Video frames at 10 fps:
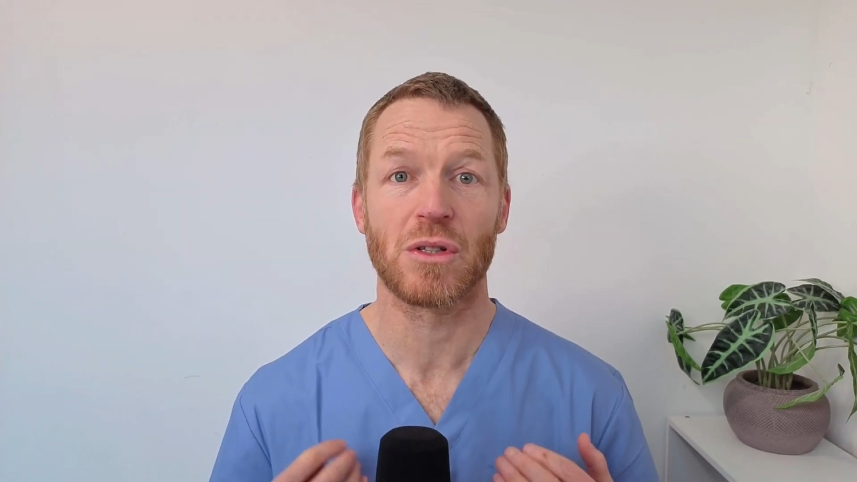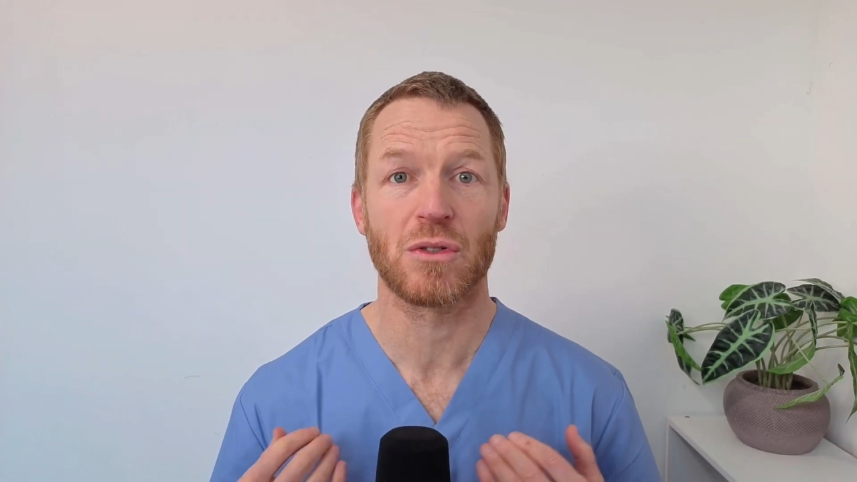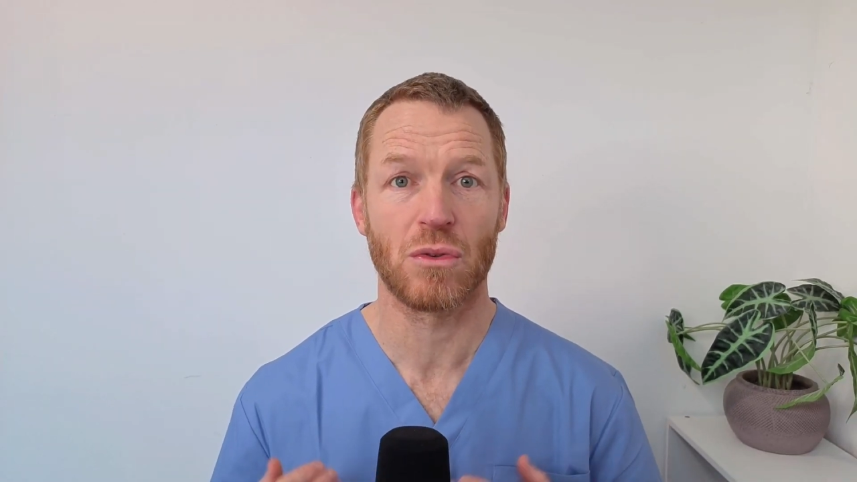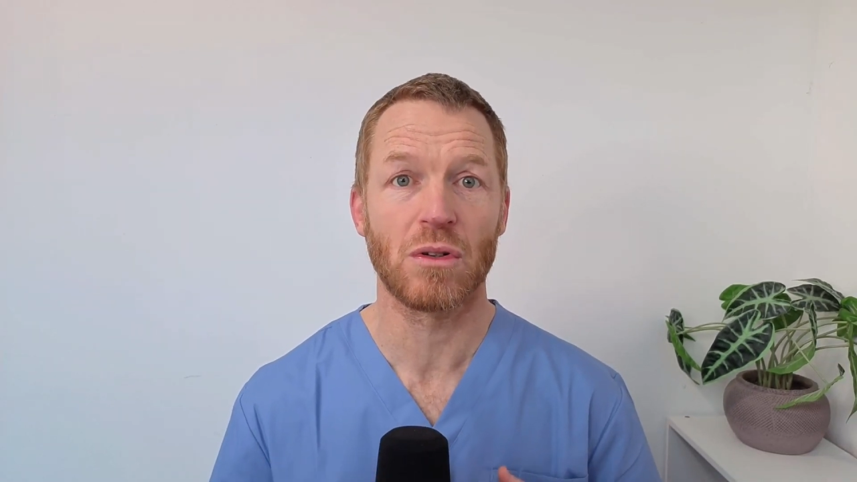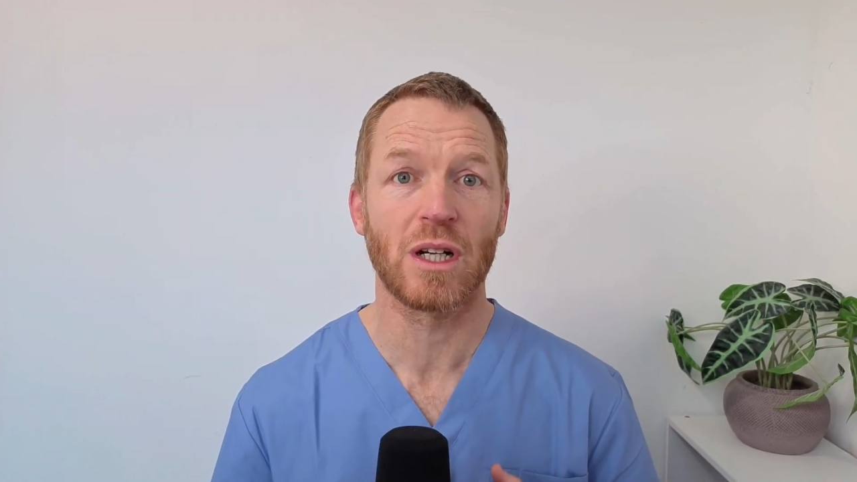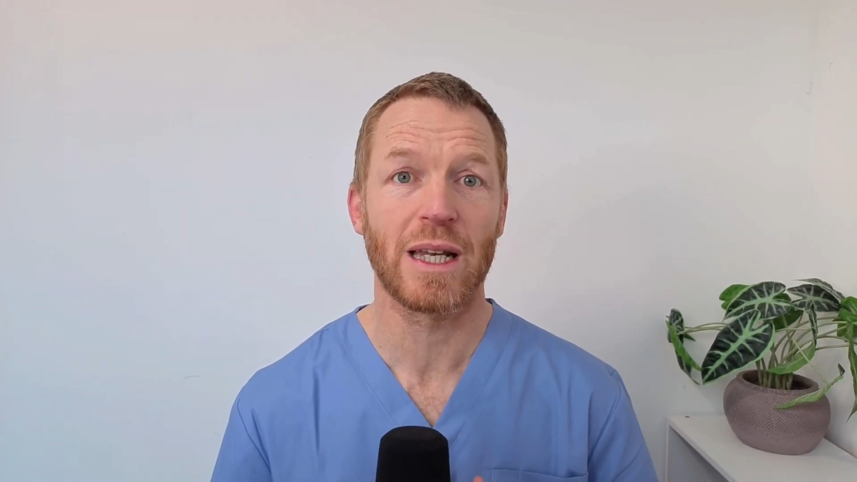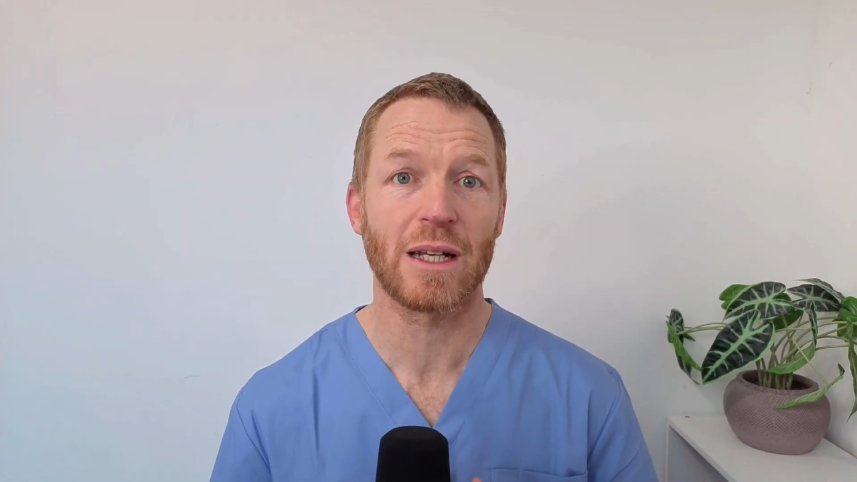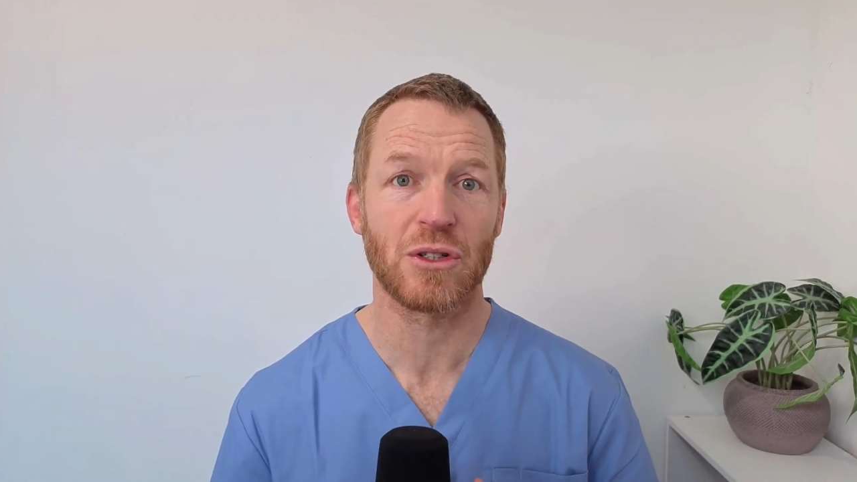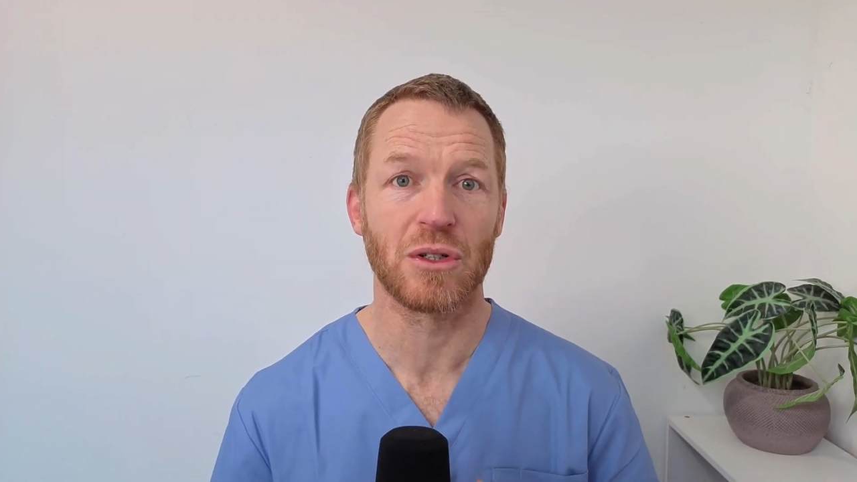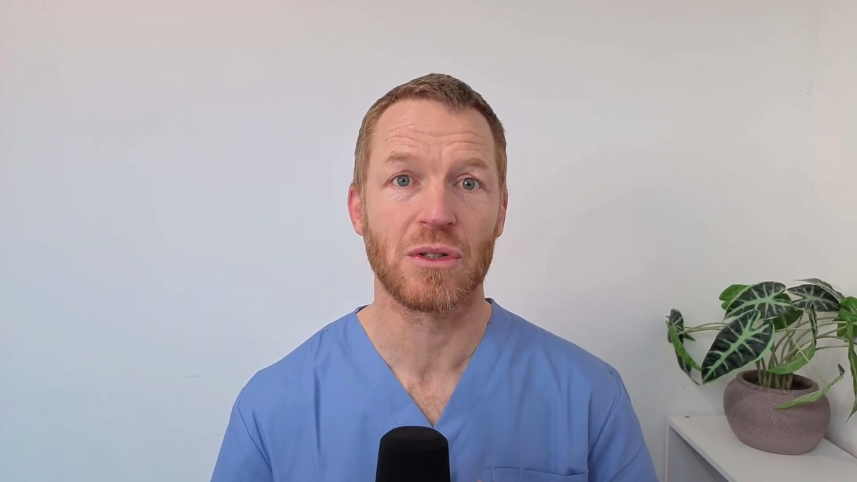strong
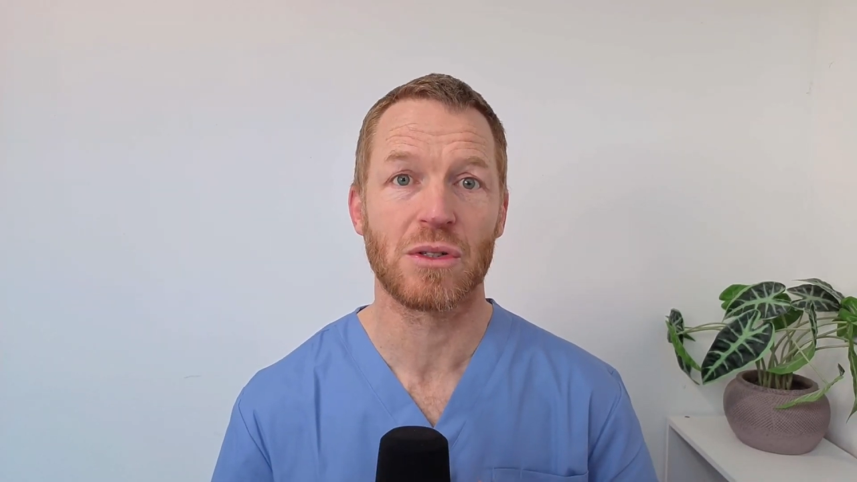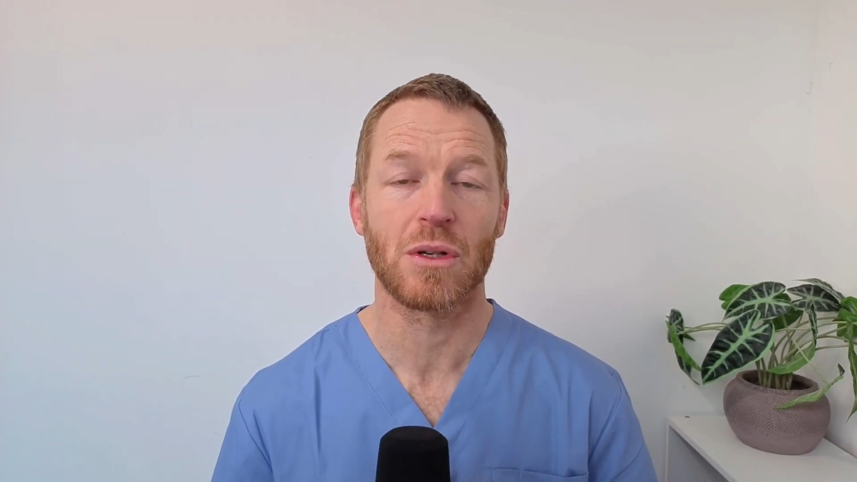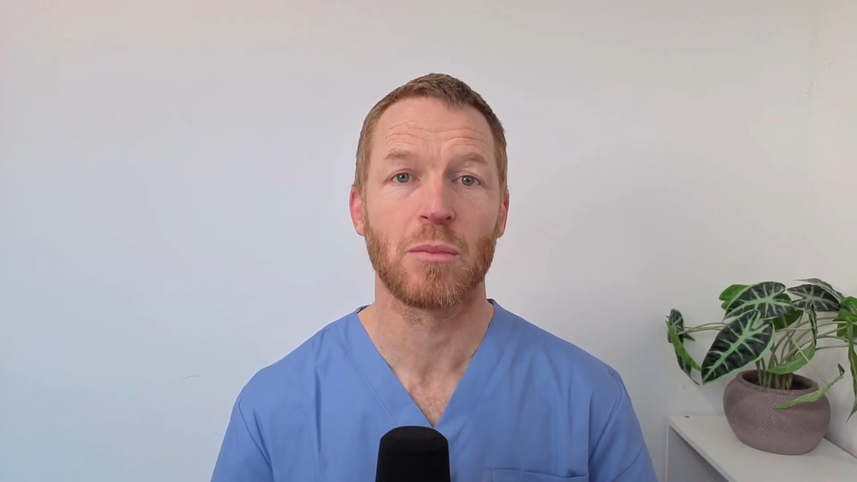connections